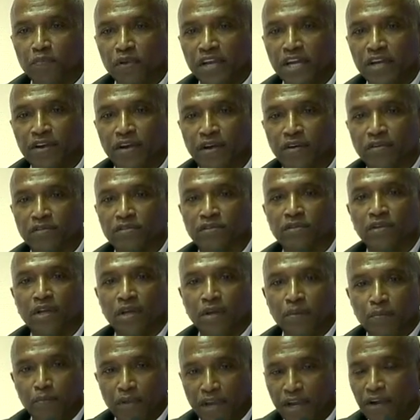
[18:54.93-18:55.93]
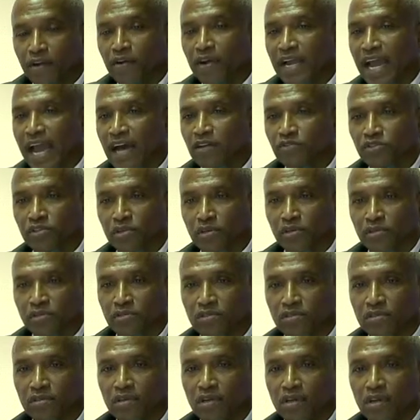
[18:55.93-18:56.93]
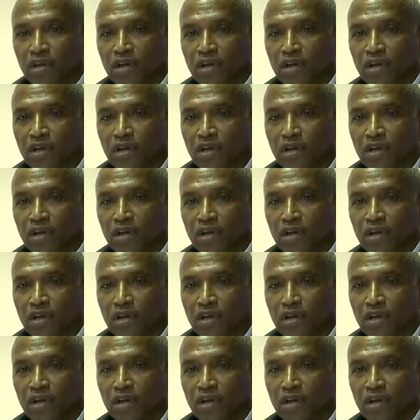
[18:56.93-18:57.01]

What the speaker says: peer counselors.